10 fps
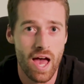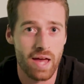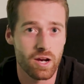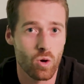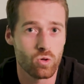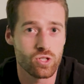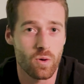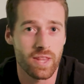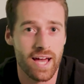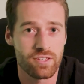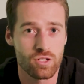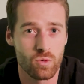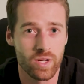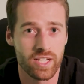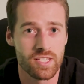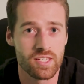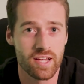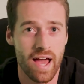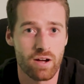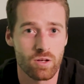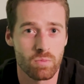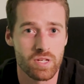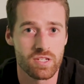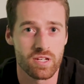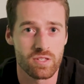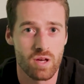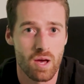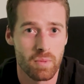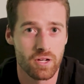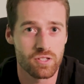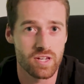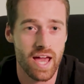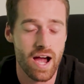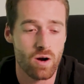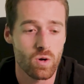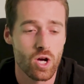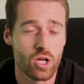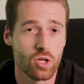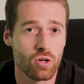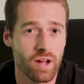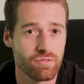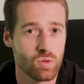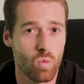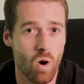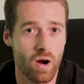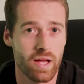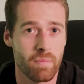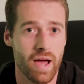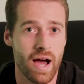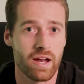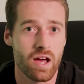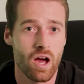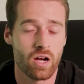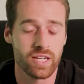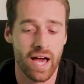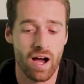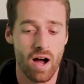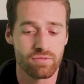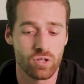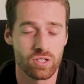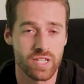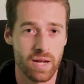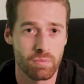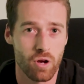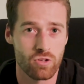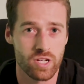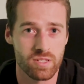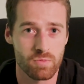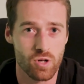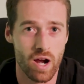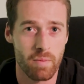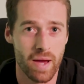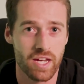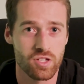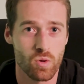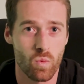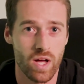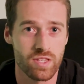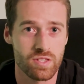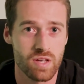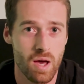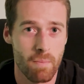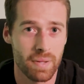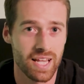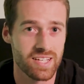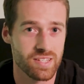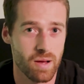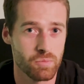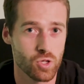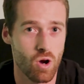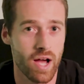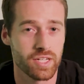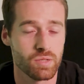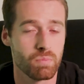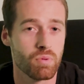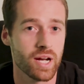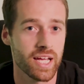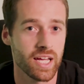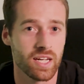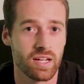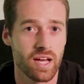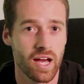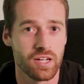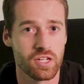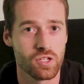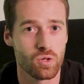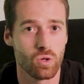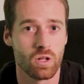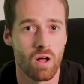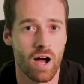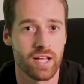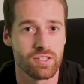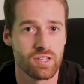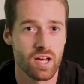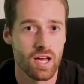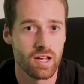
And it also allows you to really scale your business, because now you don't have to worry about, okay, I've got 10 projects I'm trying to manage at once, plus I'm trying to bring in additional clients.